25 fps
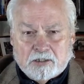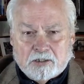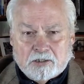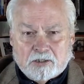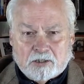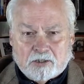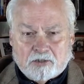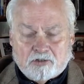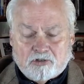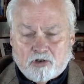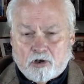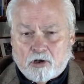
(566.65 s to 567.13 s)

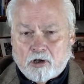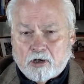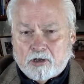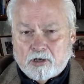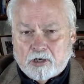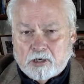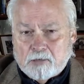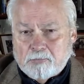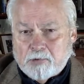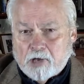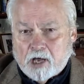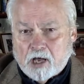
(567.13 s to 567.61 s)
They're
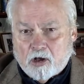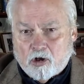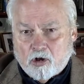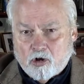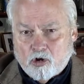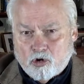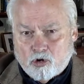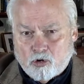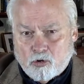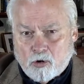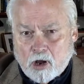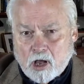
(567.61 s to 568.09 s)
talking about
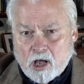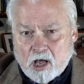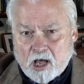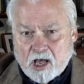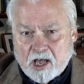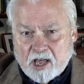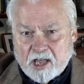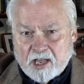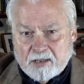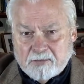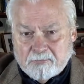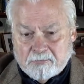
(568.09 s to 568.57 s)

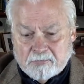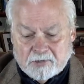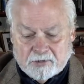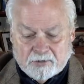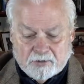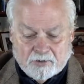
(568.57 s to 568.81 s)
crime.